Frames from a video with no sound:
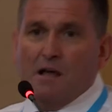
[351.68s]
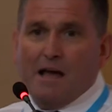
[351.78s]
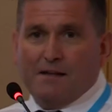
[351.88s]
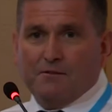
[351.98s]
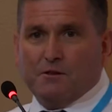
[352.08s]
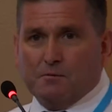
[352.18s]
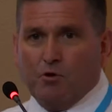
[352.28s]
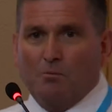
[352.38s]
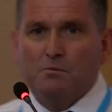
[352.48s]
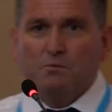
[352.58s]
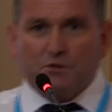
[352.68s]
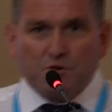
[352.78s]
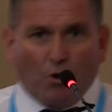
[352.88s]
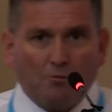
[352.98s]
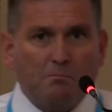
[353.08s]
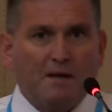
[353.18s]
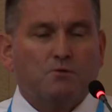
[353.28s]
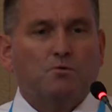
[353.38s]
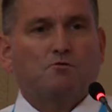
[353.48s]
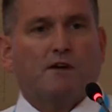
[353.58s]
And the problem was
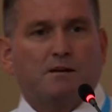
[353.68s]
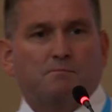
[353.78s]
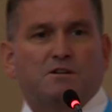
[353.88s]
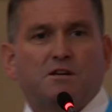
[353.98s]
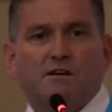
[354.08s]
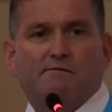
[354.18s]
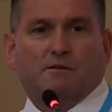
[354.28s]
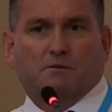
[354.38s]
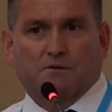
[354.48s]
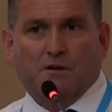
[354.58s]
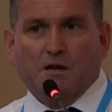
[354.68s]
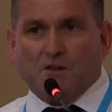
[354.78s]
non-medical grade materials.